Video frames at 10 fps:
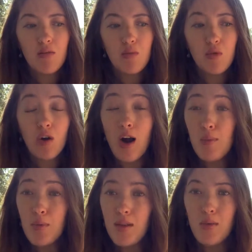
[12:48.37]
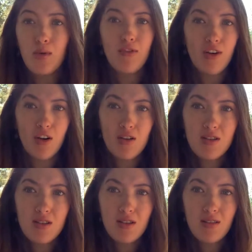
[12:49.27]
probably
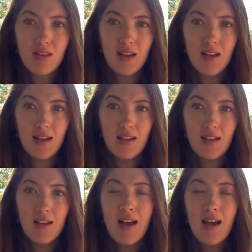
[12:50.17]
reverse the